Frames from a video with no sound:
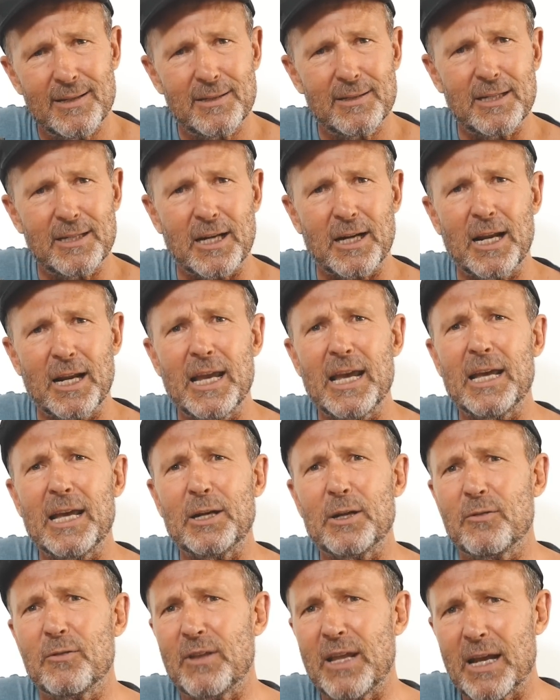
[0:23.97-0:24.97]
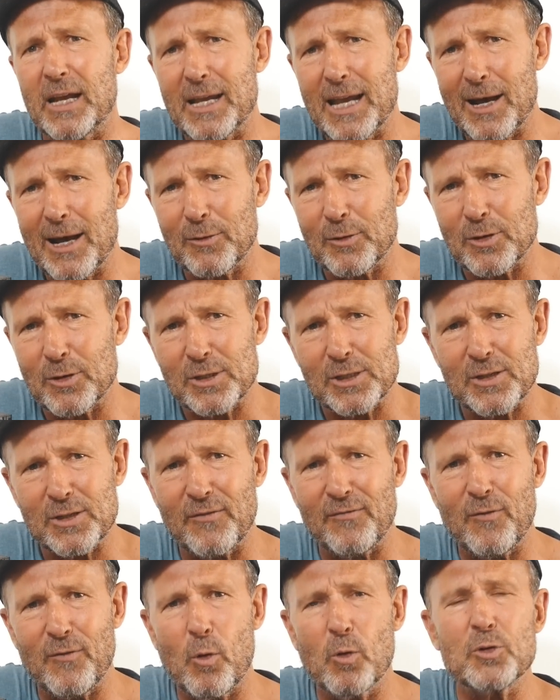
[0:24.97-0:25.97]
declared the accountants
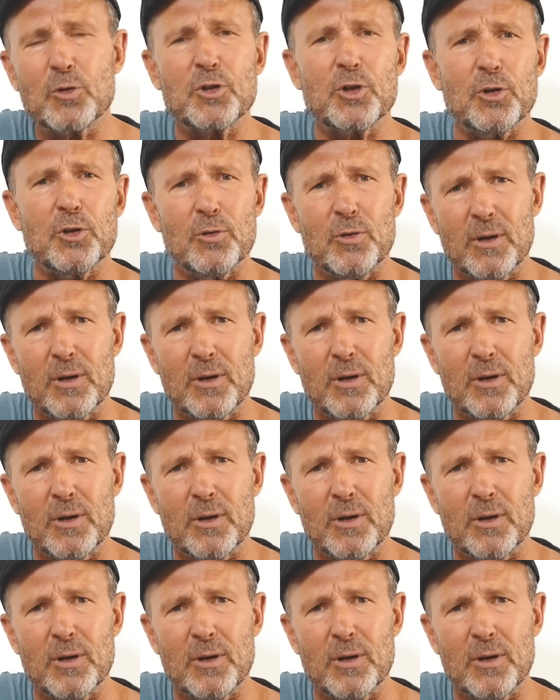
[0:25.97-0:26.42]
of fortune,